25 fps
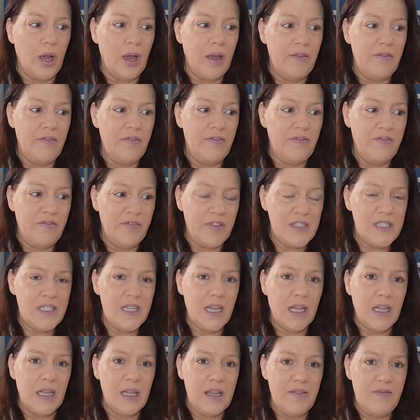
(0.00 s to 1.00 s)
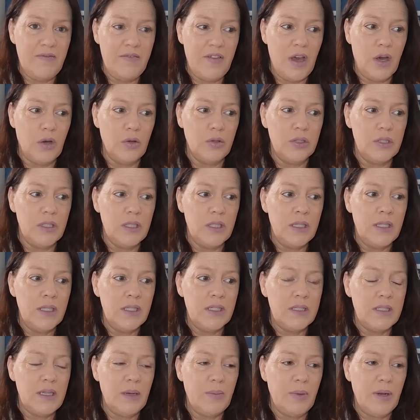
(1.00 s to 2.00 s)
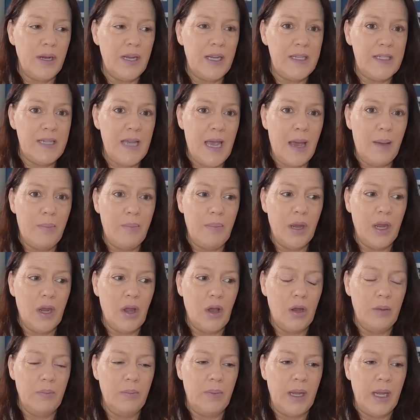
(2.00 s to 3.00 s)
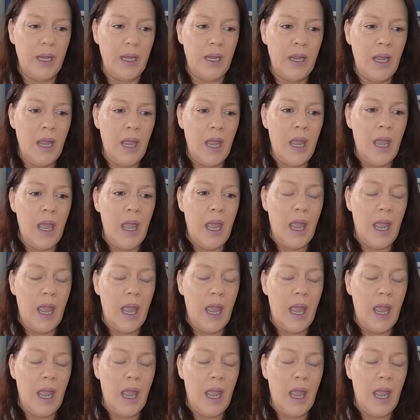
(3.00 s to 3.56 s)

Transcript: I physically felt somebody tapping on me,